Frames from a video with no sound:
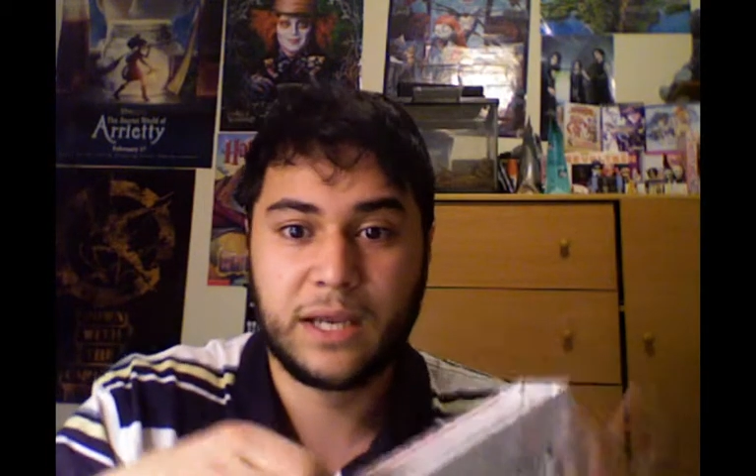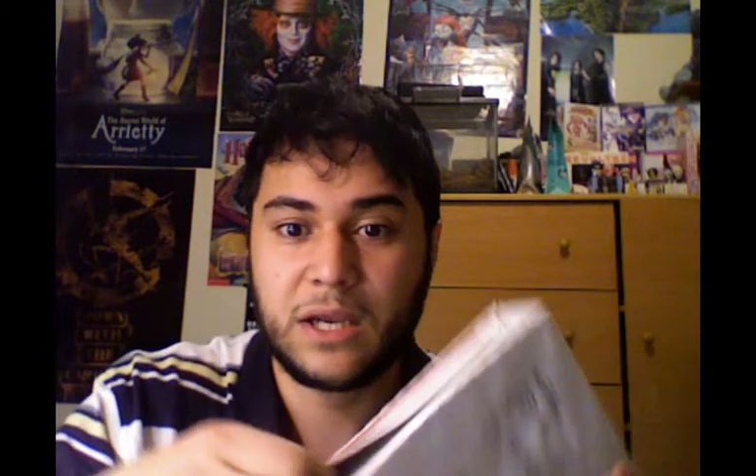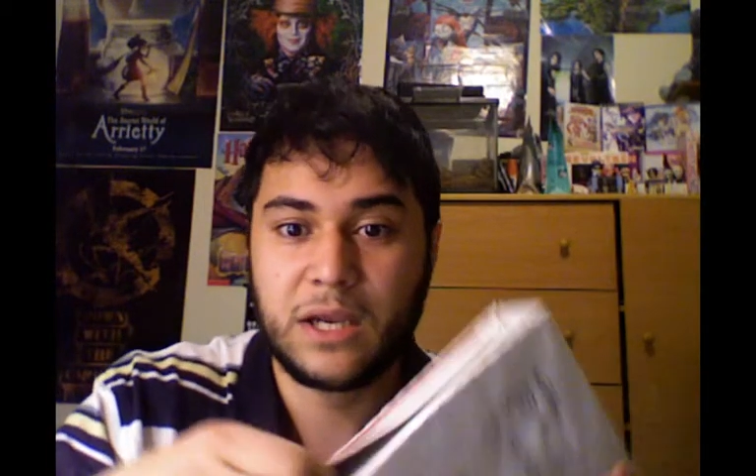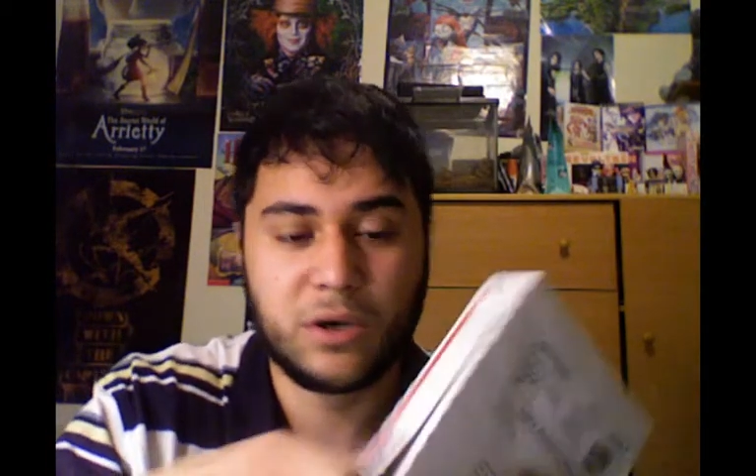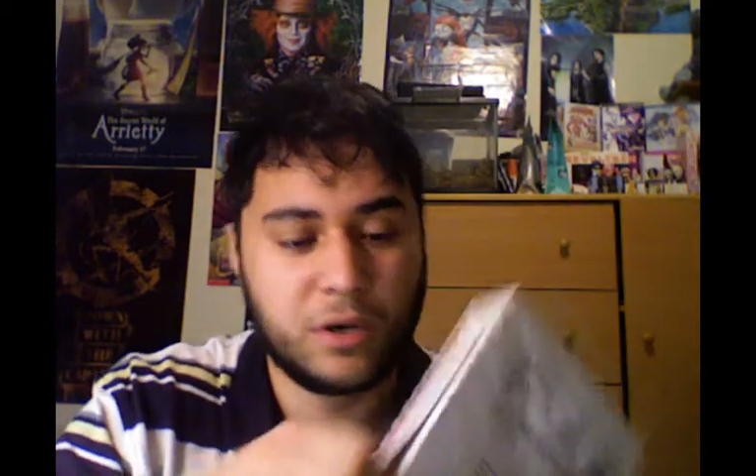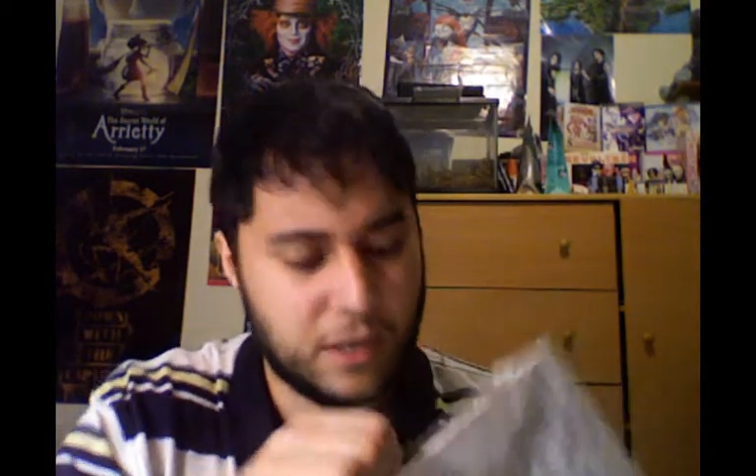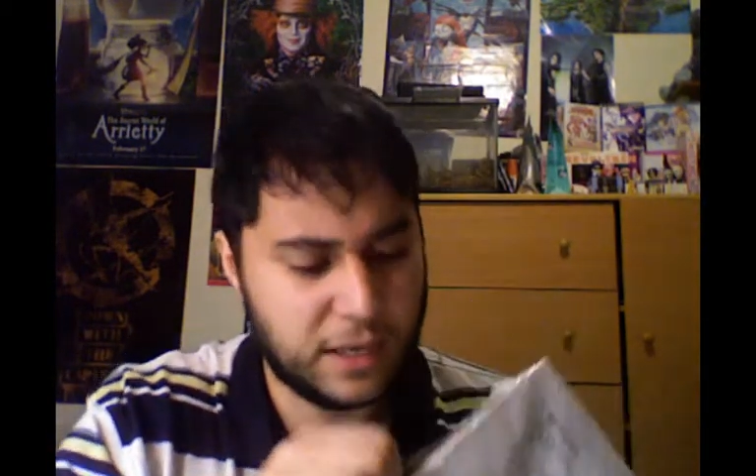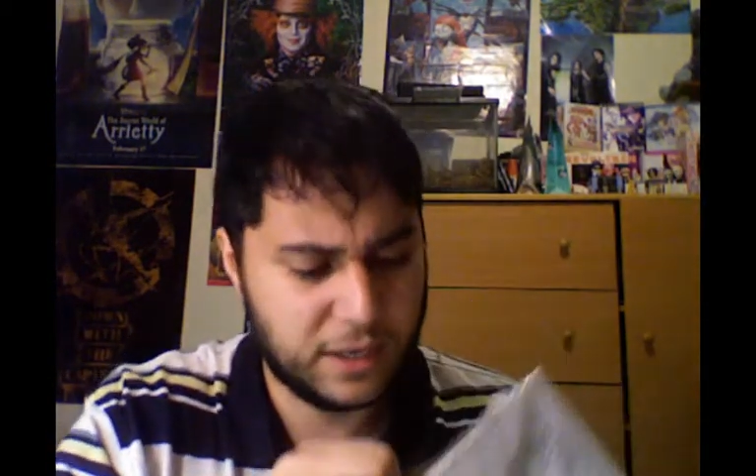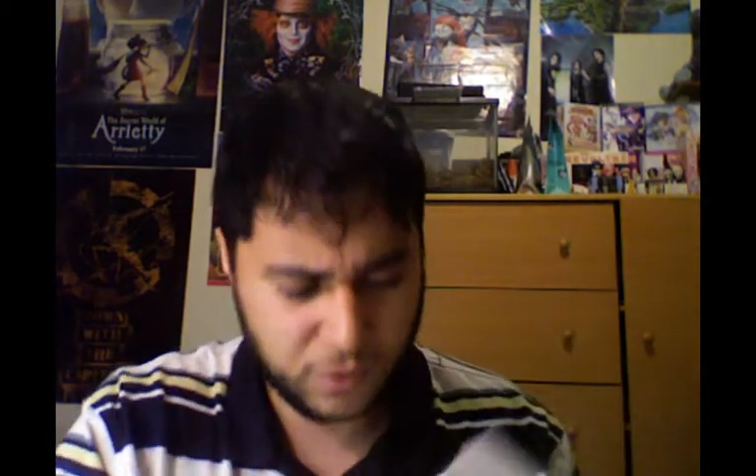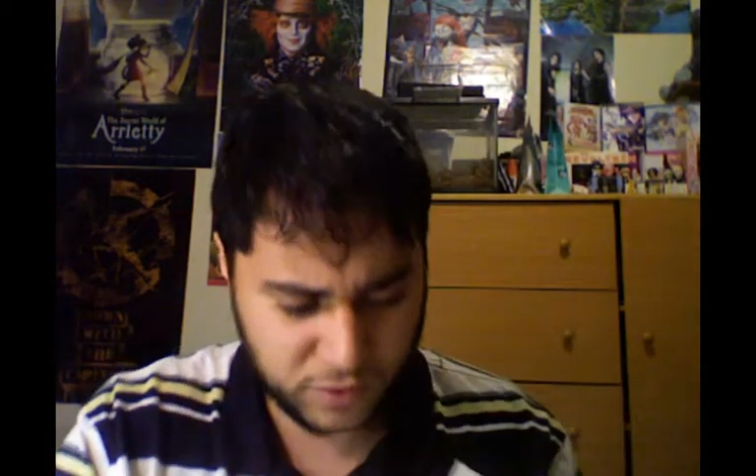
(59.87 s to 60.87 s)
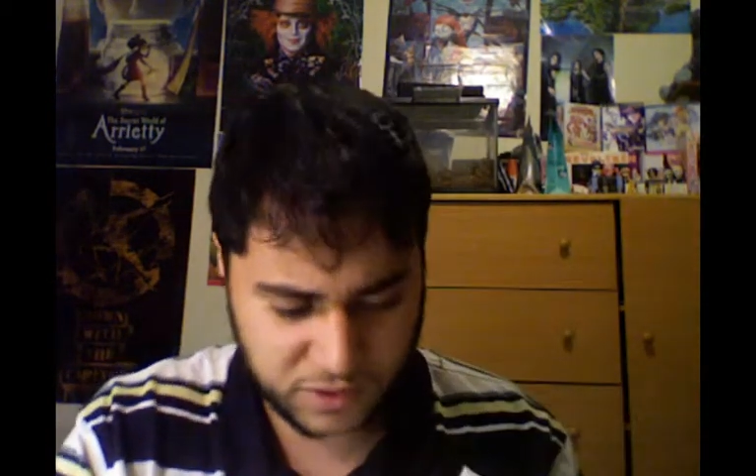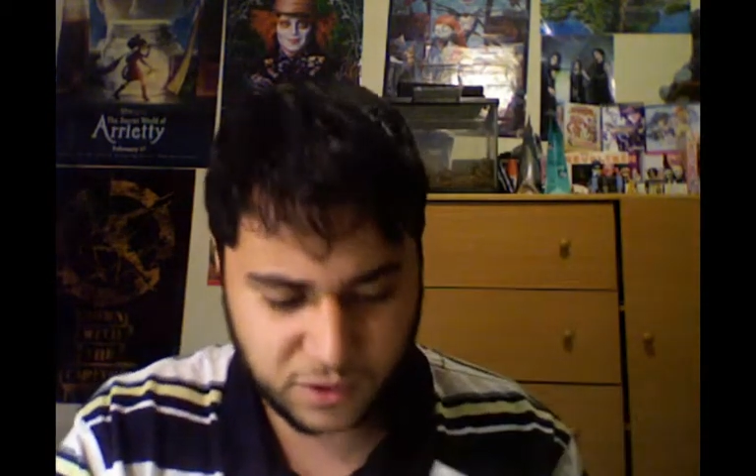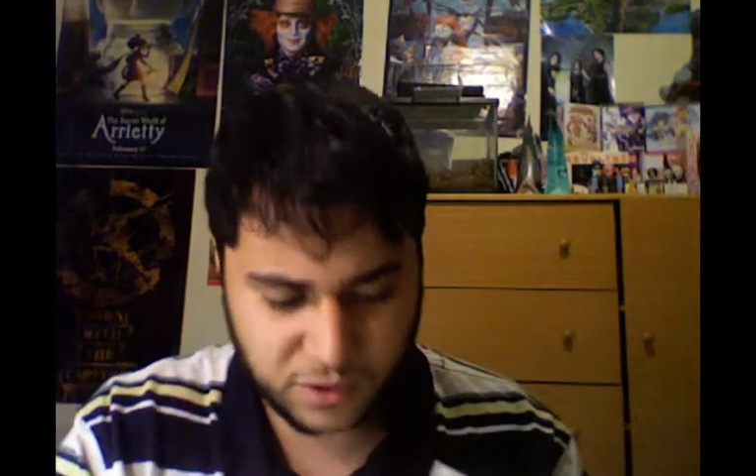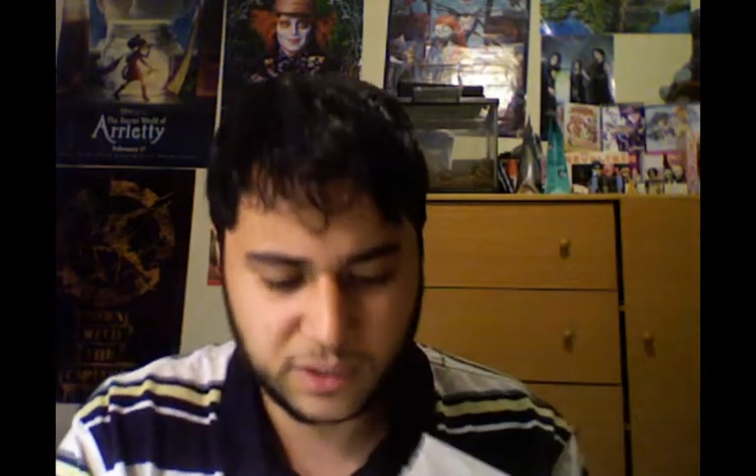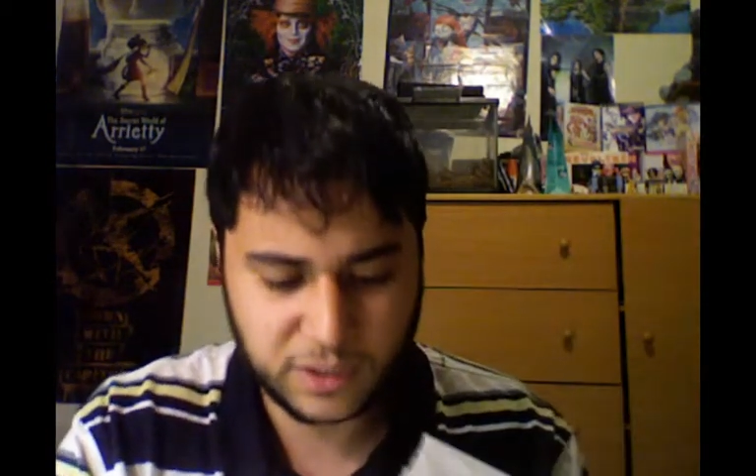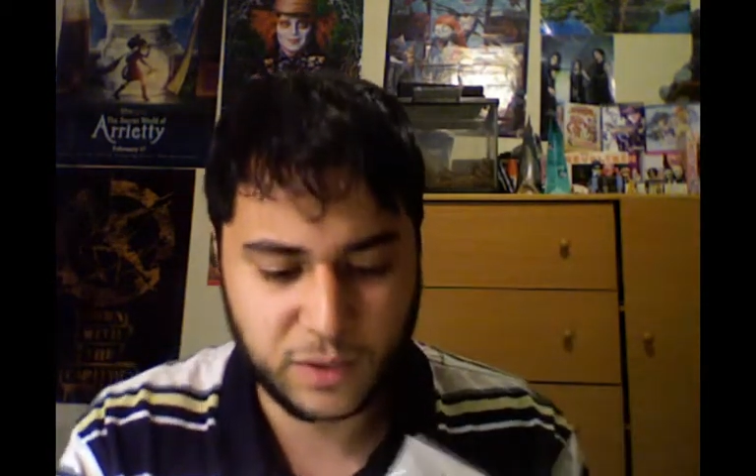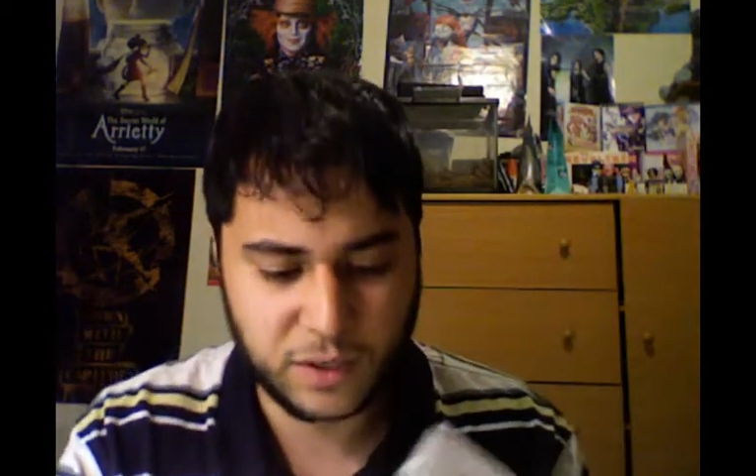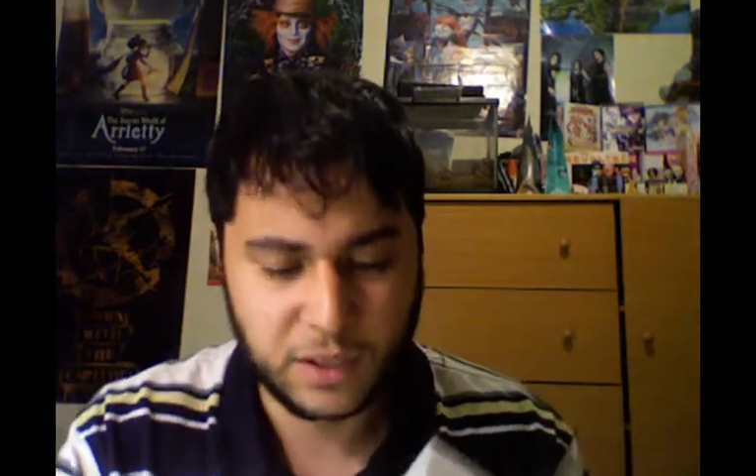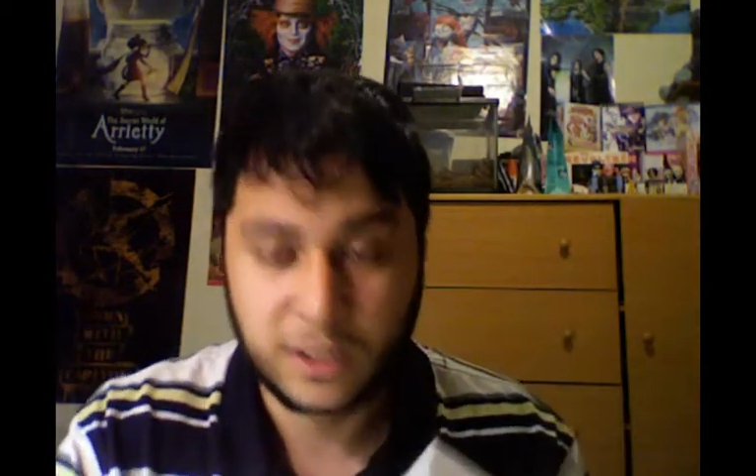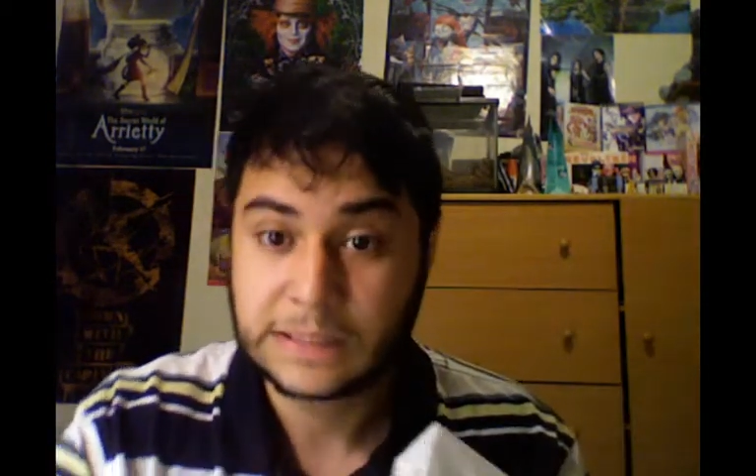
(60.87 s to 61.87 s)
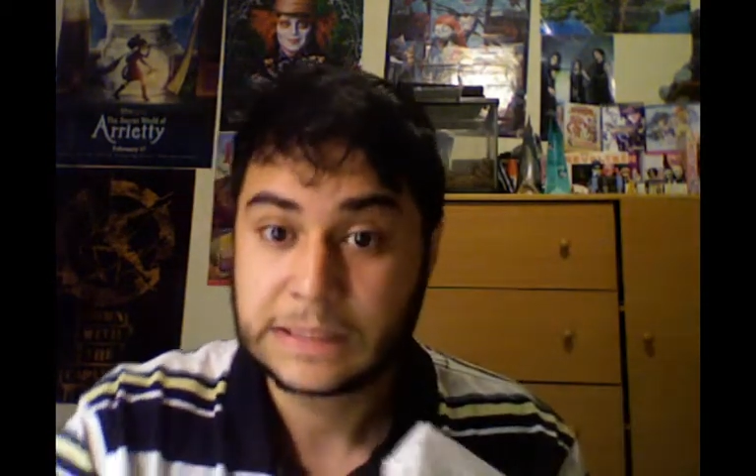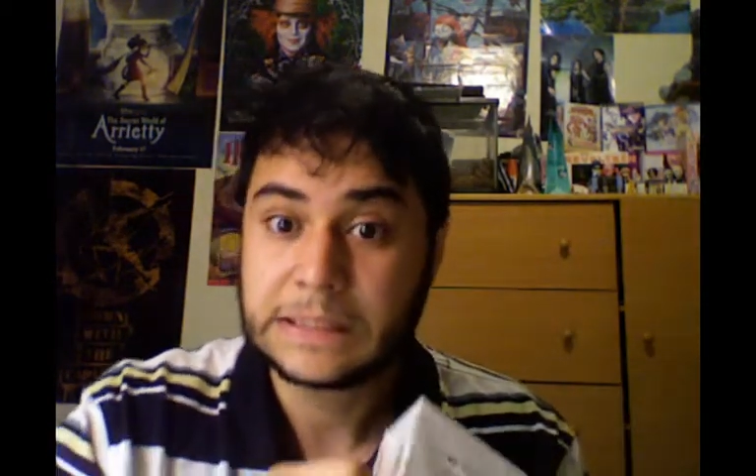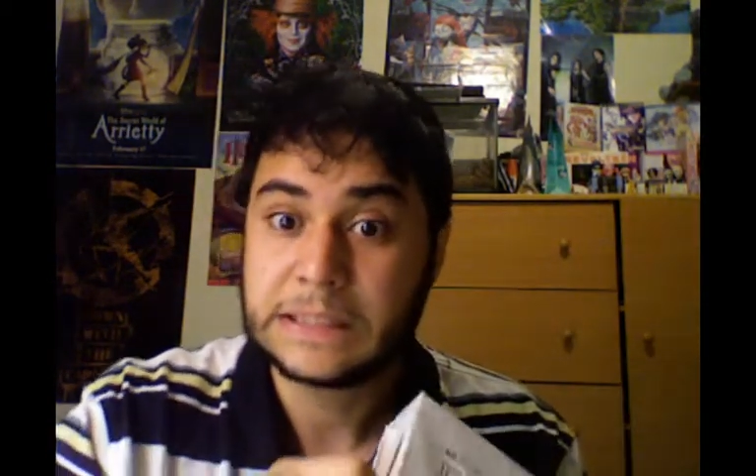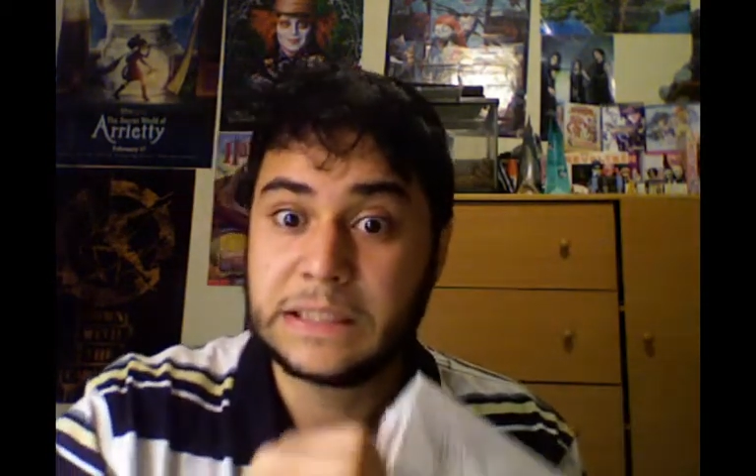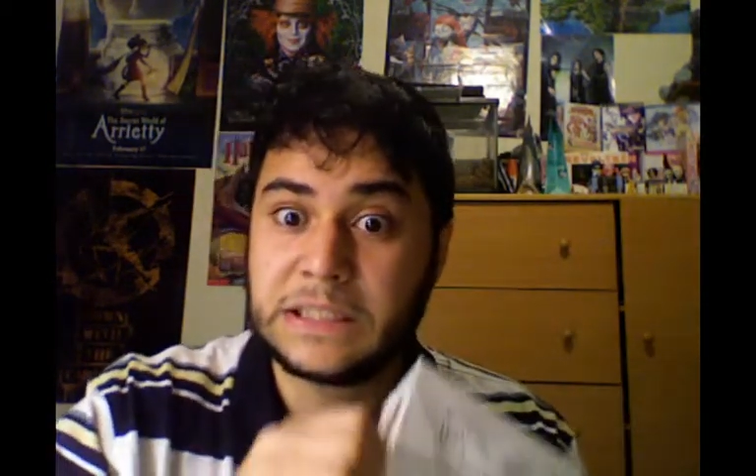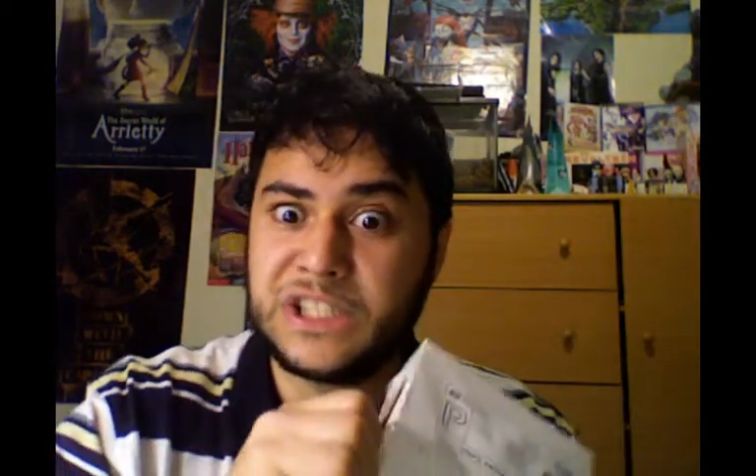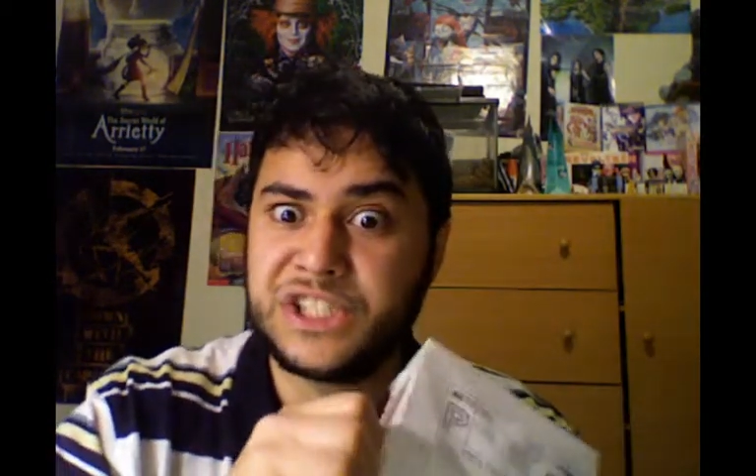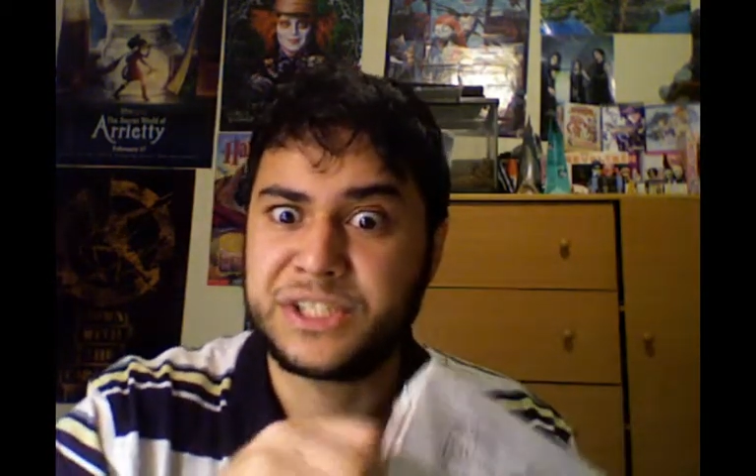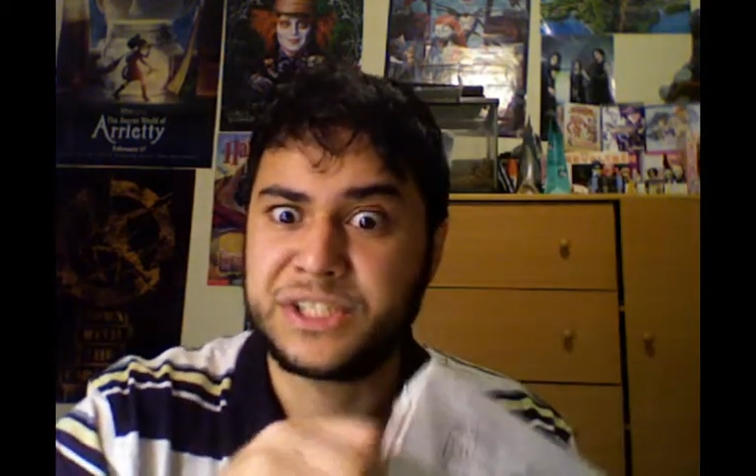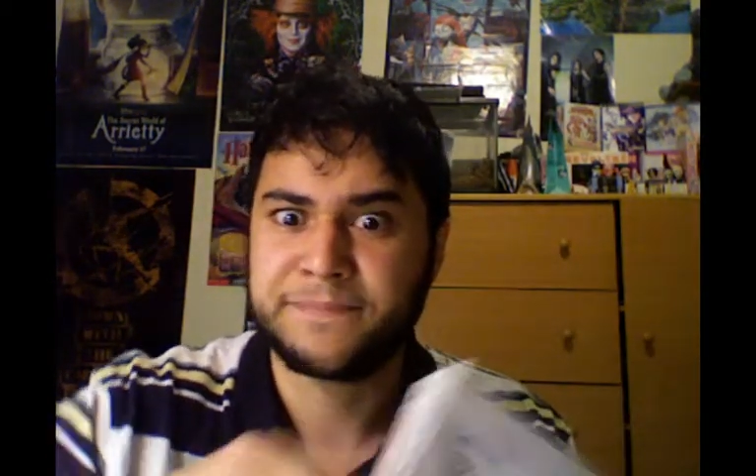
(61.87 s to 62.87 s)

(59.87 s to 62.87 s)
here. And oh, it's glued as well. Jeez.